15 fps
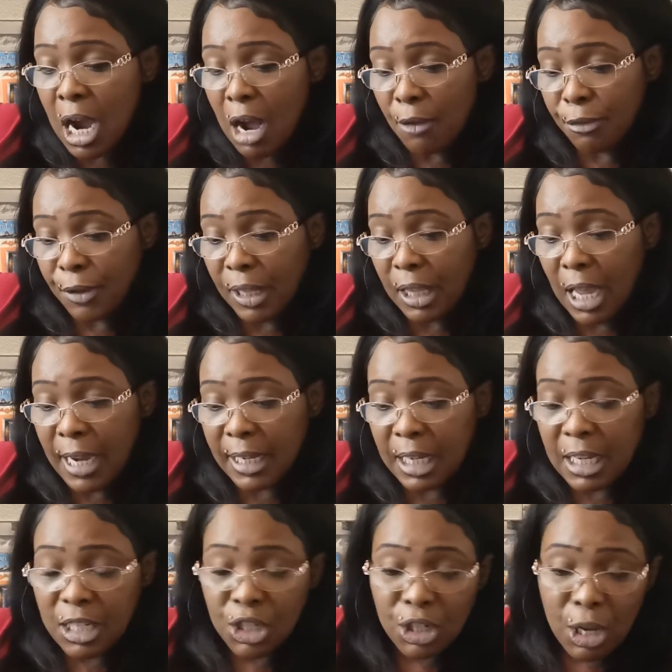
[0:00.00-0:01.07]
I feel like,
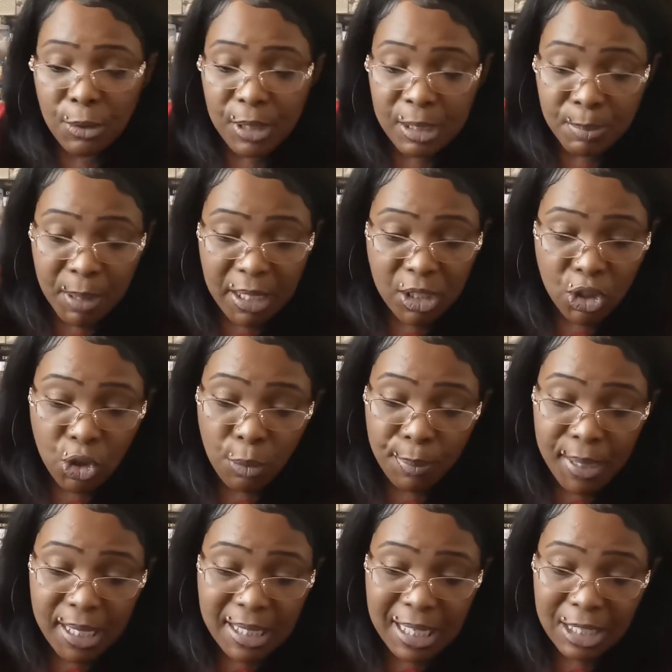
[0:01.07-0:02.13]
you know, this person could
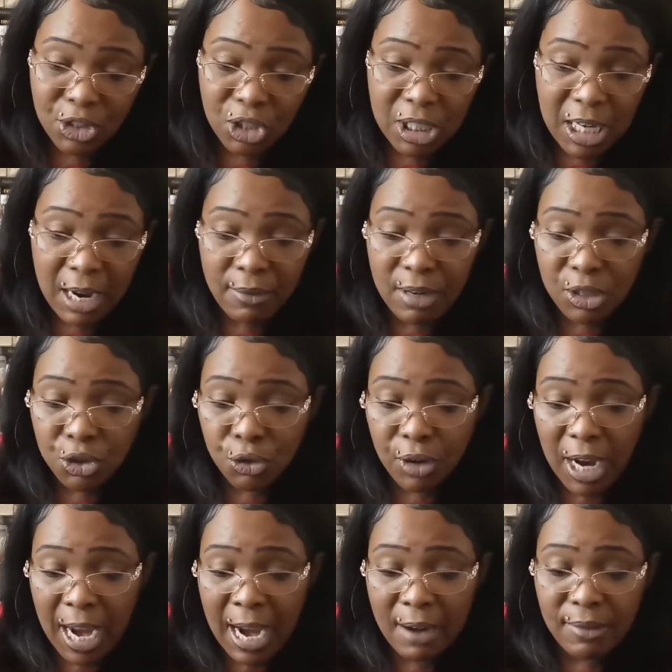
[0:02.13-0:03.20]
be a Sagittarius or
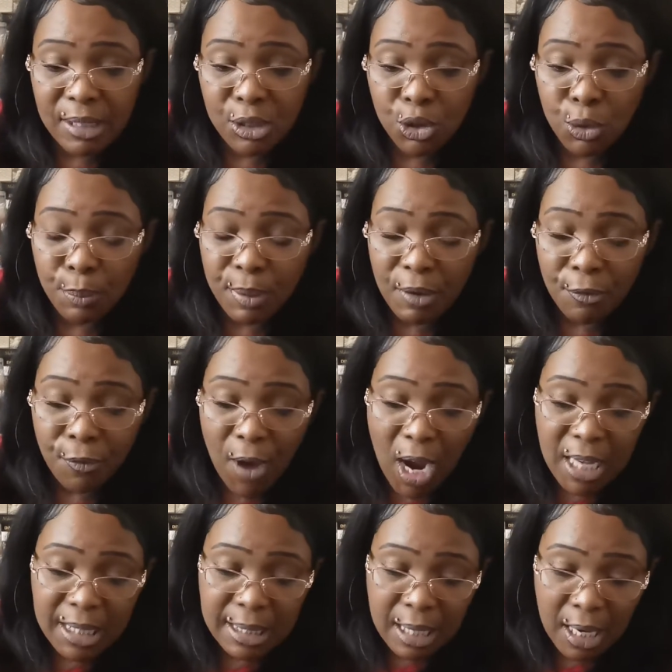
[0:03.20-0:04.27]
an Aries. It could be a
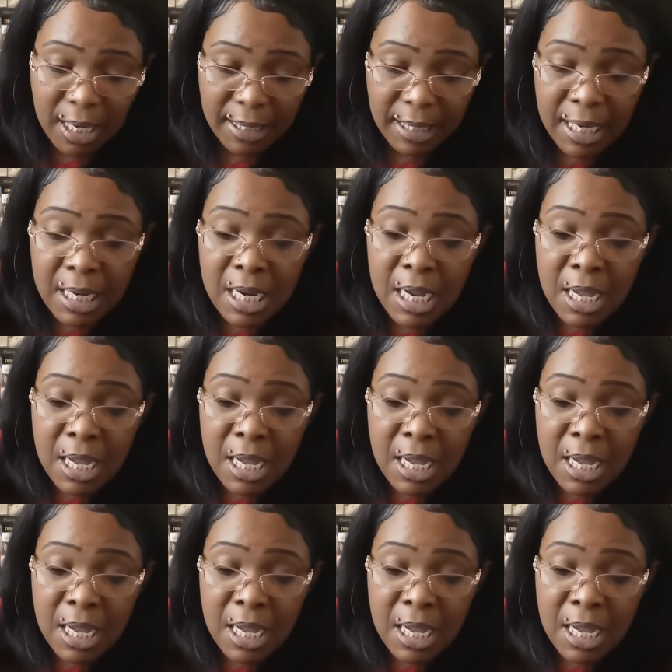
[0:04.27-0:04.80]
fire sign